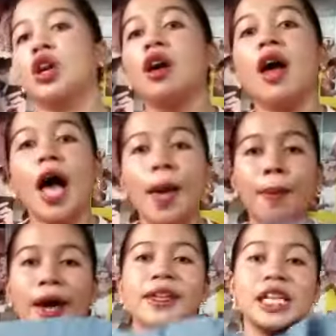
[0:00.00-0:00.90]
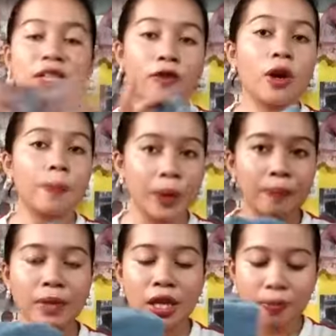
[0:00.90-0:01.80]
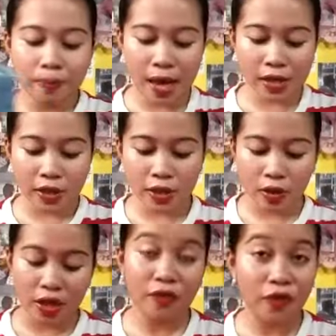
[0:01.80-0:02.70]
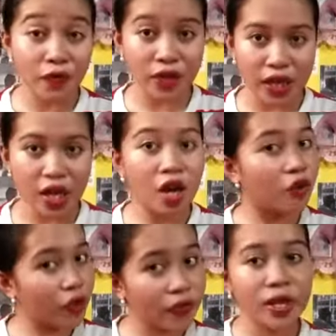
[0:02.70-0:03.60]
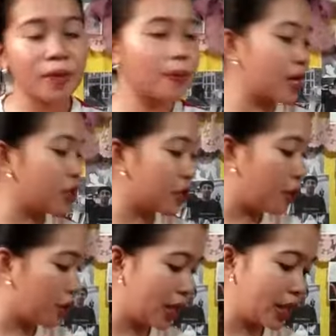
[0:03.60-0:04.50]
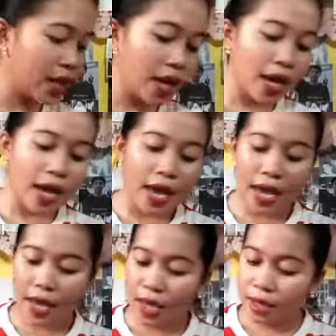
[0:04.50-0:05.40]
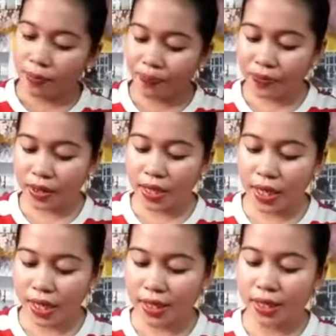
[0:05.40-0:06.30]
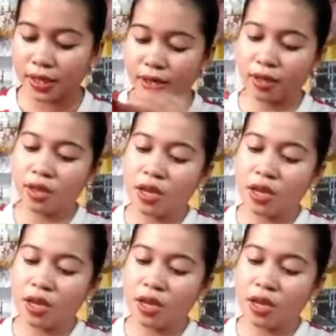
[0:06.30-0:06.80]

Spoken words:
siya. I buy this for 50 pesos only. 50 pesos only. And this,